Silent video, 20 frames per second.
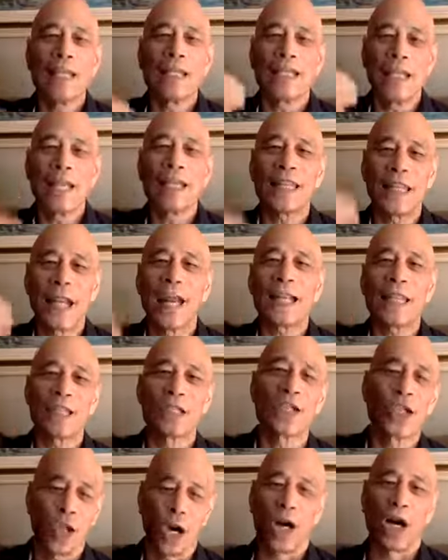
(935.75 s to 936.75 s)
that that
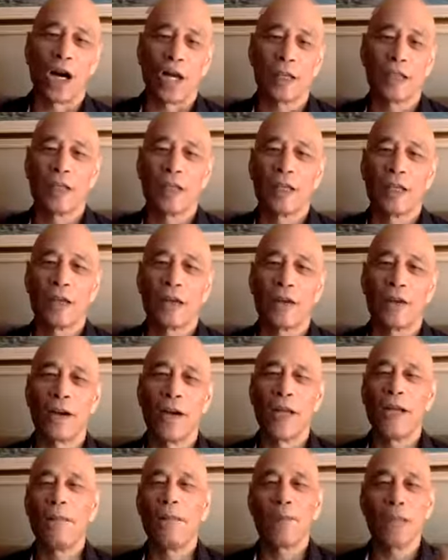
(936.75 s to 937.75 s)
is God. All
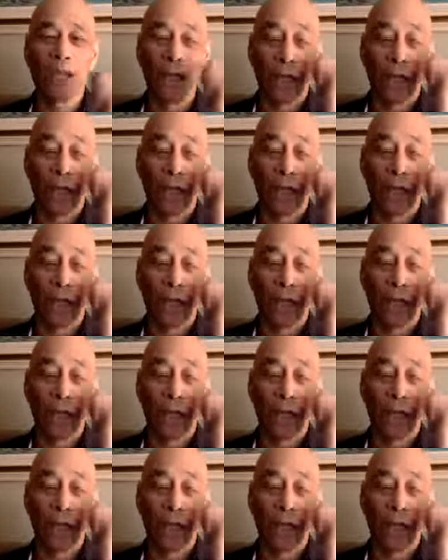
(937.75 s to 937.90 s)
right?